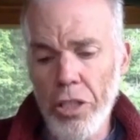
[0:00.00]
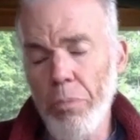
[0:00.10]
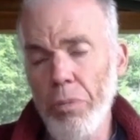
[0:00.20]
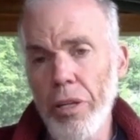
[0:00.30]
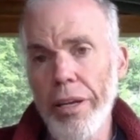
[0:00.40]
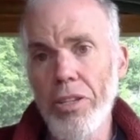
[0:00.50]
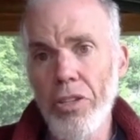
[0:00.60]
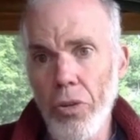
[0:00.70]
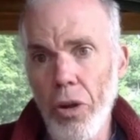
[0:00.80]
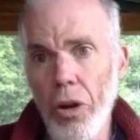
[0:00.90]
on the planet's
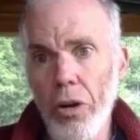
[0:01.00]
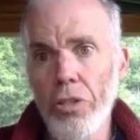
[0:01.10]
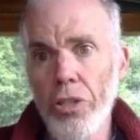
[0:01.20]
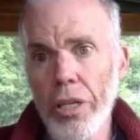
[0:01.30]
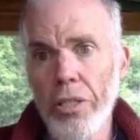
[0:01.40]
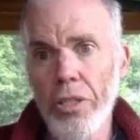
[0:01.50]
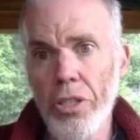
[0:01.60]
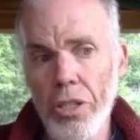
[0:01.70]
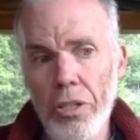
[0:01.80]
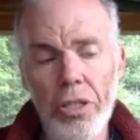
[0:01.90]
large and
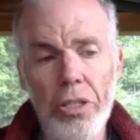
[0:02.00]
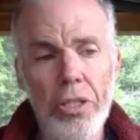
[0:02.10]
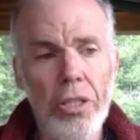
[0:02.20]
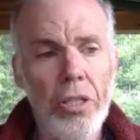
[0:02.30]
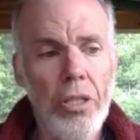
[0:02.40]
serious.